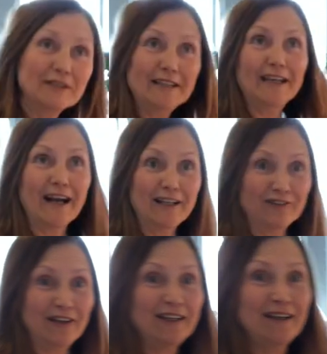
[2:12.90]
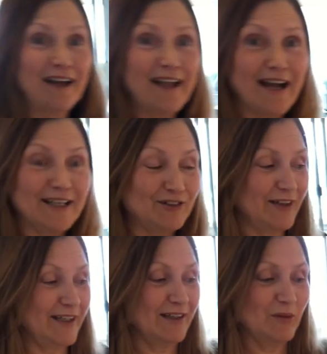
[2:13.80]
dehydrated, and I
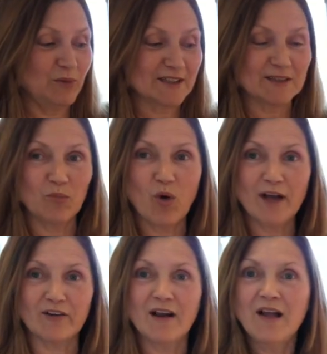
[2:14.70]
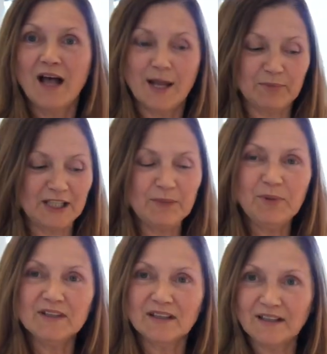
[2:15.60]
hydrated them with some water. I'm
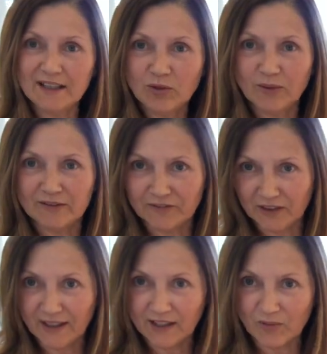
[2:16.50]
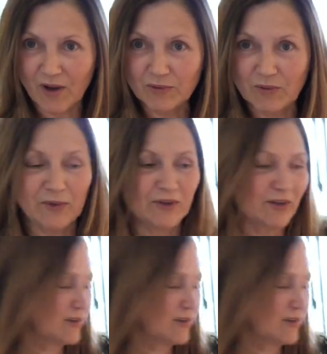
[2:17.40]
keeping the liquid for later on when we cook